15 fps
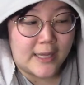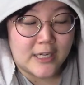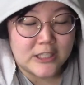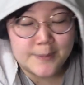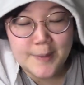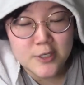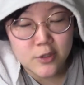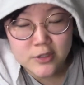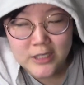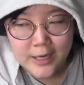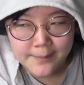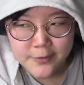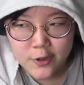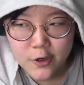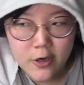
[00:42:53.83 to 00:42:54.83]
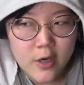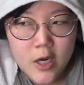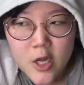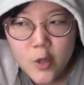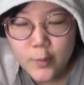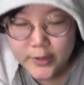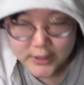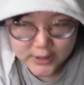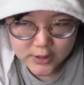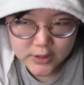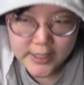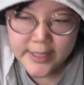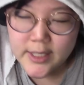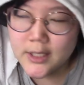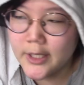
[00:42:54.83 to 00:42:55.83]
special chapter, which is
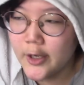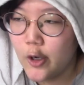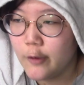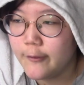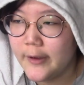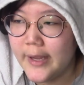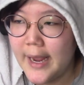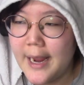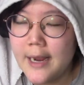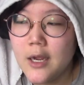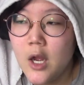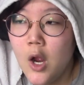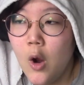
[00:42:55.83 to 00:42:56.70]
technically an OVA,